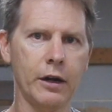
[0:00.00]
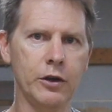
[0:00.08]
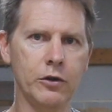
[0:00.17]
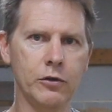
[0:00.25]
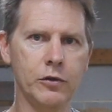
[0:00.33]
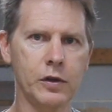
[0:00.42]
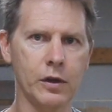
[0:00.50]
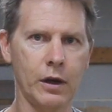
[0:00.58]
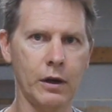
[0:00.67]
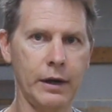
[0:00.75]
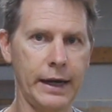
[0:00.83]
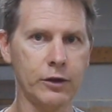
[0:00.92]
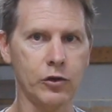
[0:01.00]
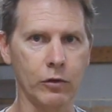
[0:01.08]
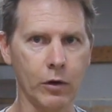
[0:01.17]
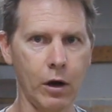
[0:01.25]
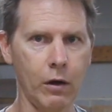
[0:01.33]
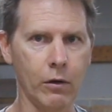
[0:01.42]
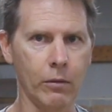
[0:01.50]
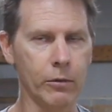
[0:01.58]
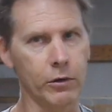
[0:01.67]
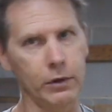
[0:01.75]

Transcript: to use natural comb,